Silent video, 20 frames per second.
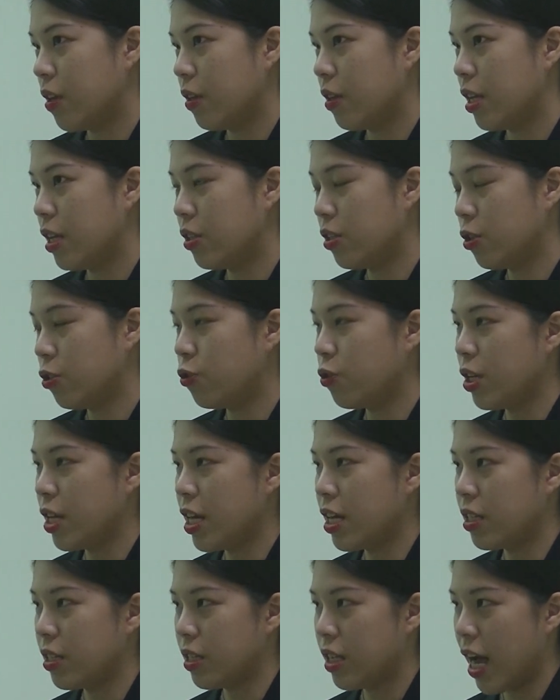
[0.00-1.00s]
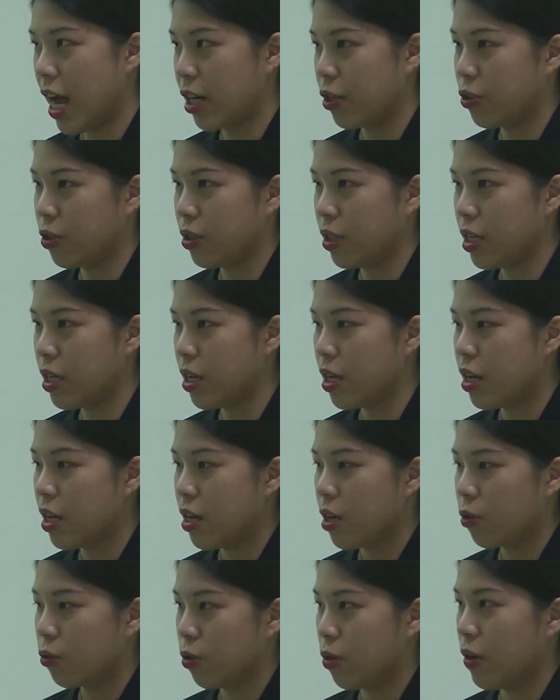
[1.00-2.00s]
industry is actually
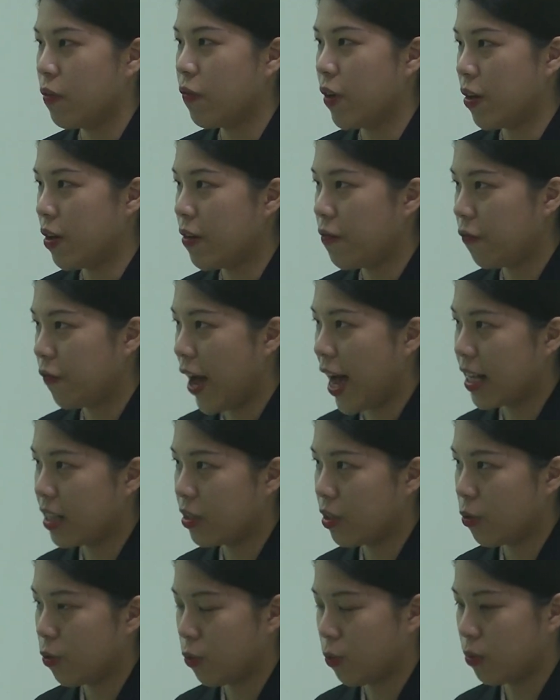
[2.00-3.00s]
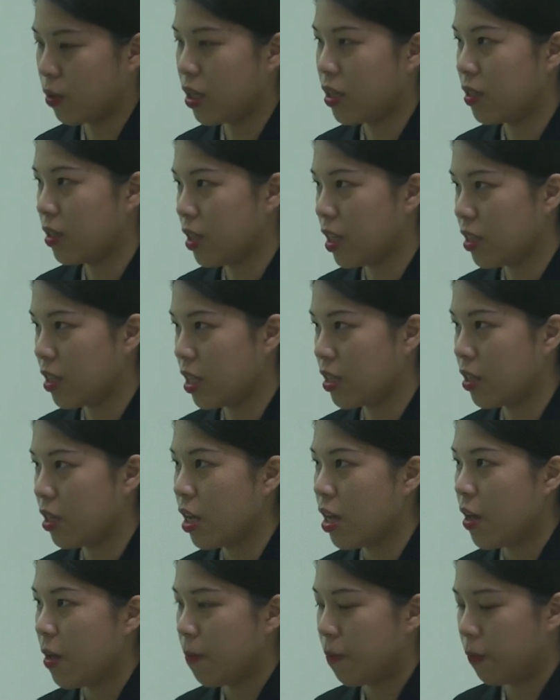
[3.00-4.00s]
growing very fast through this season.
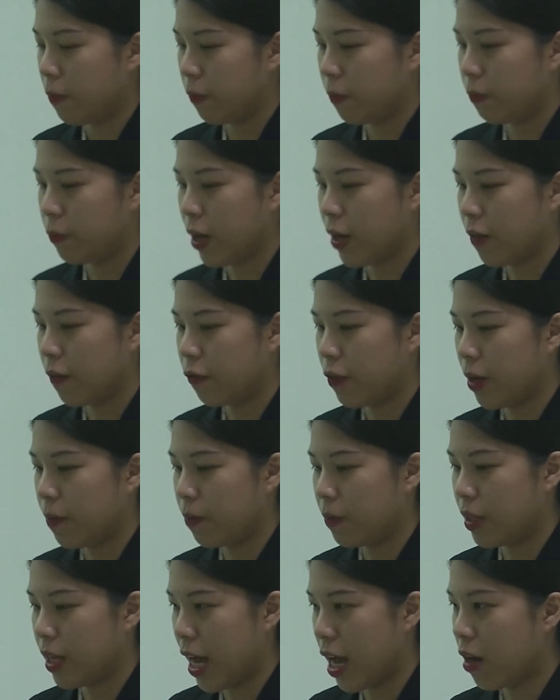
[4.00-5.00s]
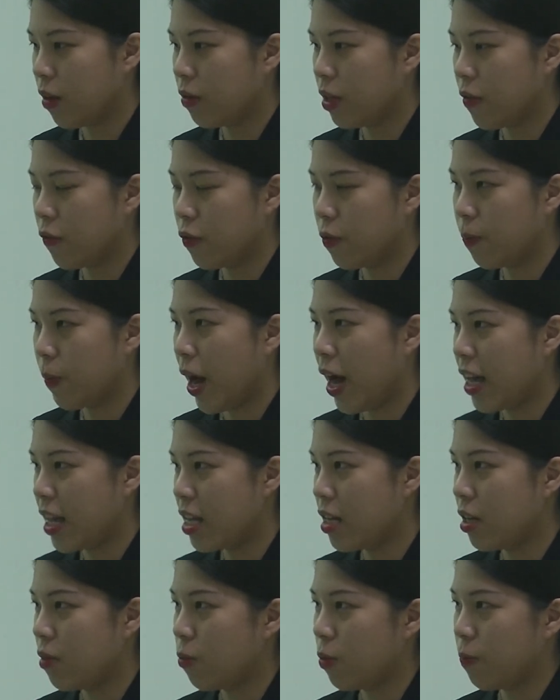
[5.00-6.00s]
from now, if you buy
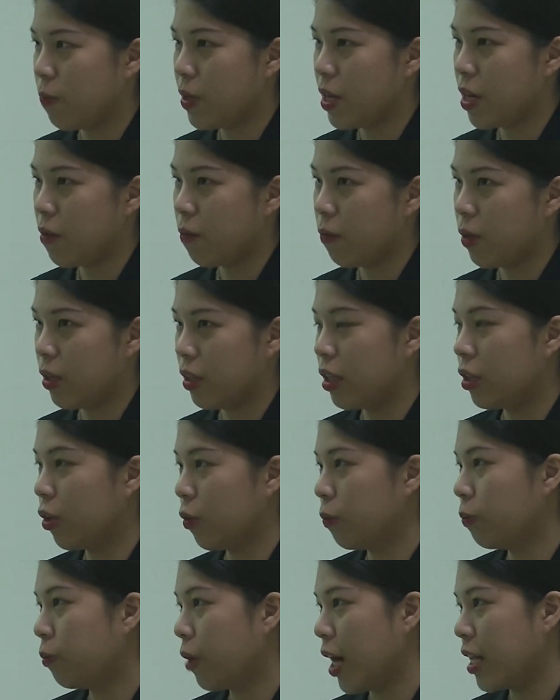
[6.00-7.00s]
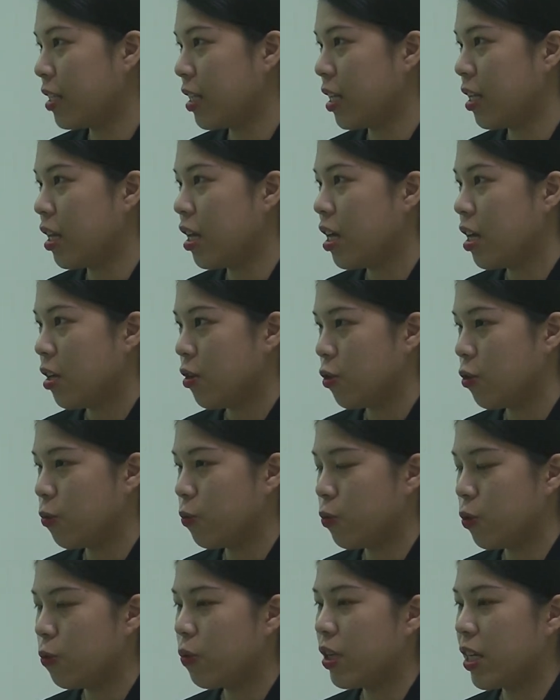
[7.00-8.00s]
it, it will be a really low price, and
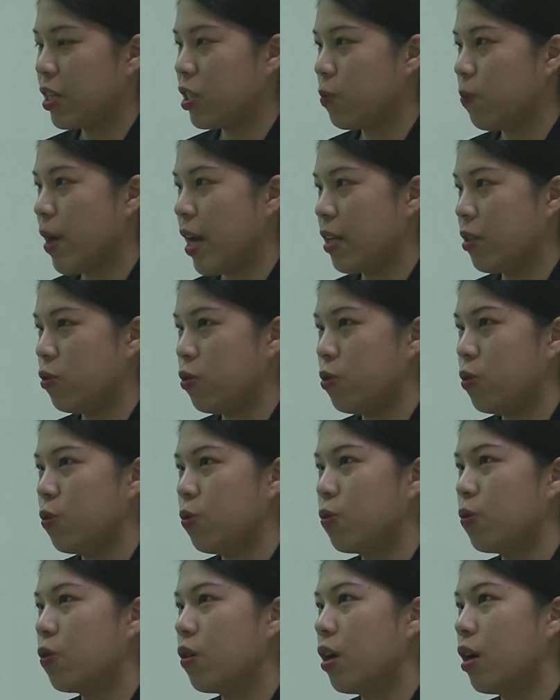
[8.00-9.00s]
you will expect to